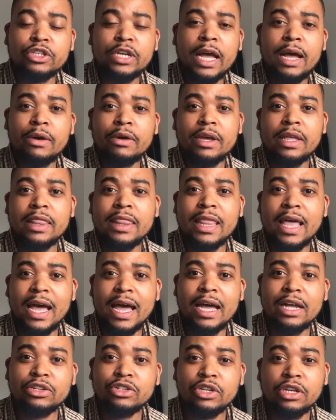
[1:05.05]
How can that
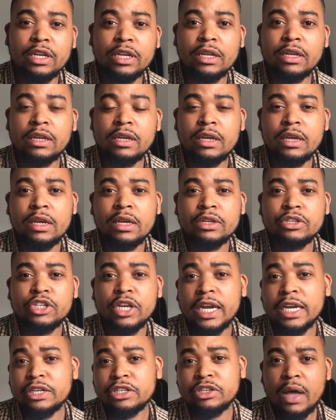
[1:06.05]
actually
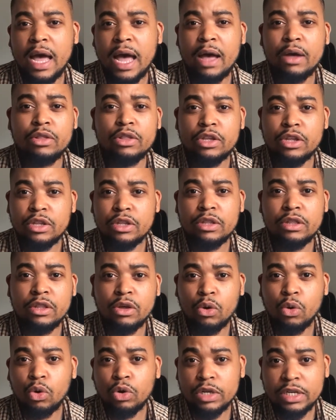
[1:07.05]
change how the
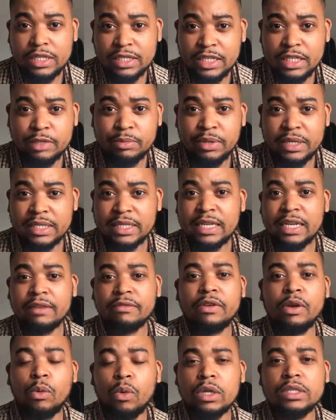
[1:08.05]
audience is
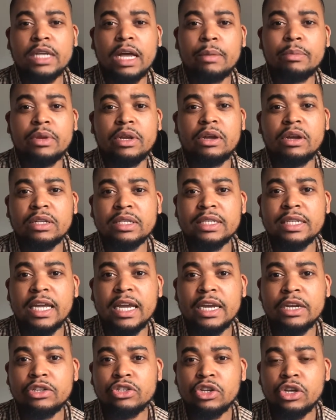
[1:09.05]
perceiving what's happening on
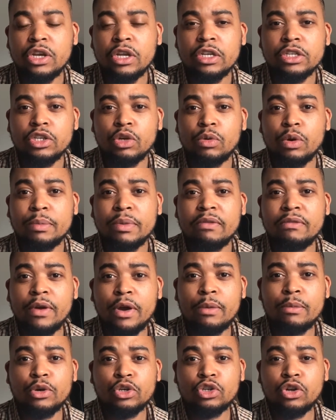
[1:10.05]
stage? So we'll be very
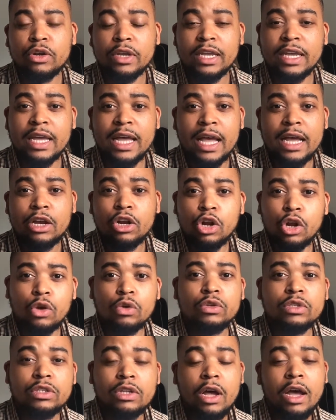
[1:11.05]
much looking at
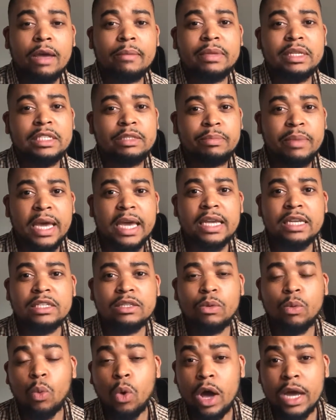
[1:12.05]
closed time and space.
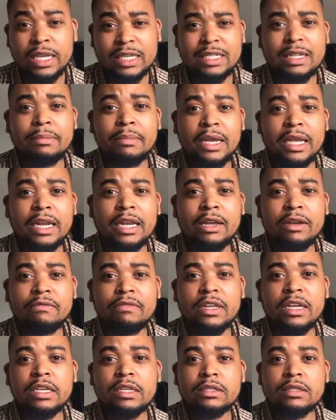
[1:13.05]
What is the meaning of
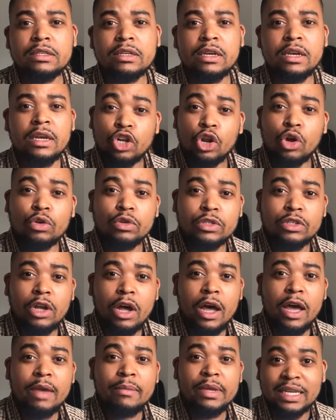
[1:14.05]
this? Closed
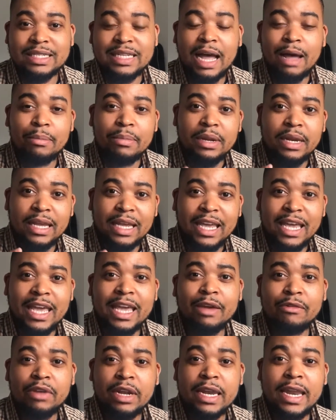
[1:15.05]
time is happening
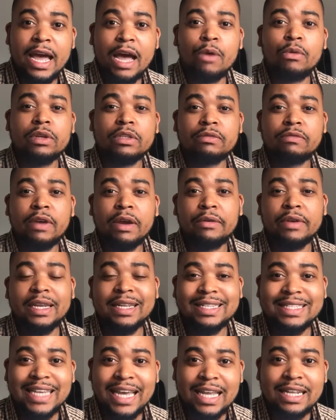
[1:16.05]
here and now. It's very
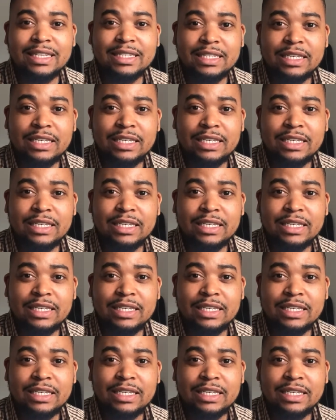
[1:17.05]
intense.